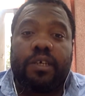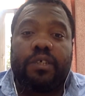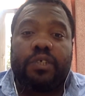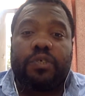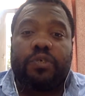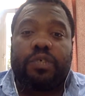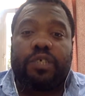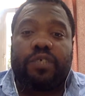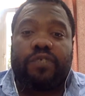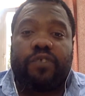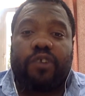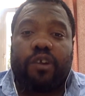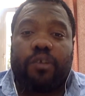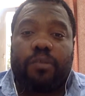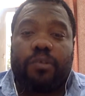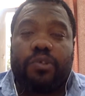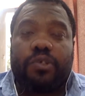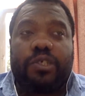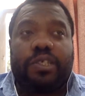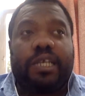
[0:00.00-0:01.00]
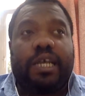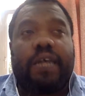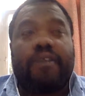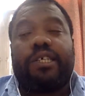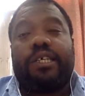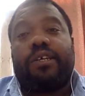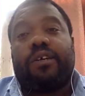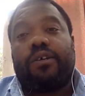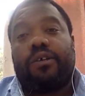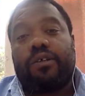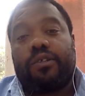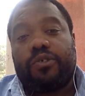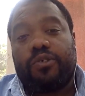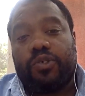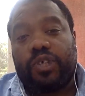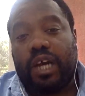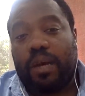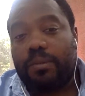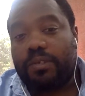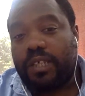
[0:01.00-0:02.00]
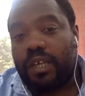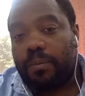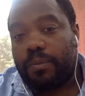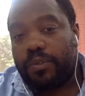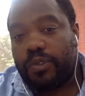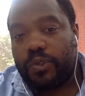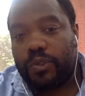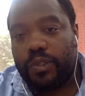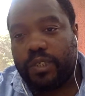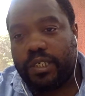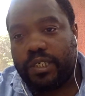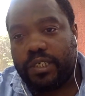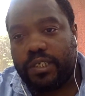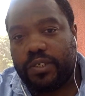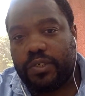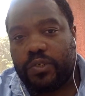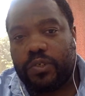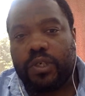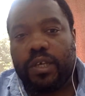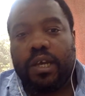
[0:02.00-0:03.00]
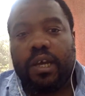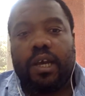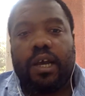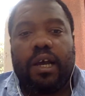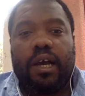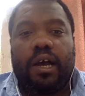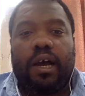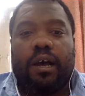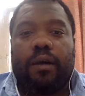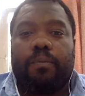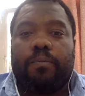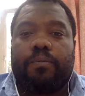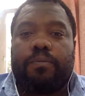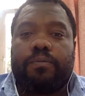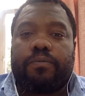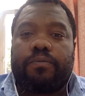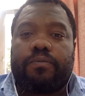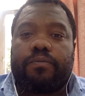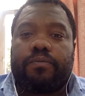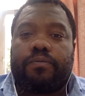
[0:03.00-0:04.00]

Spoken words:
So, less farmers can now take on other jobs and opportunities. Um,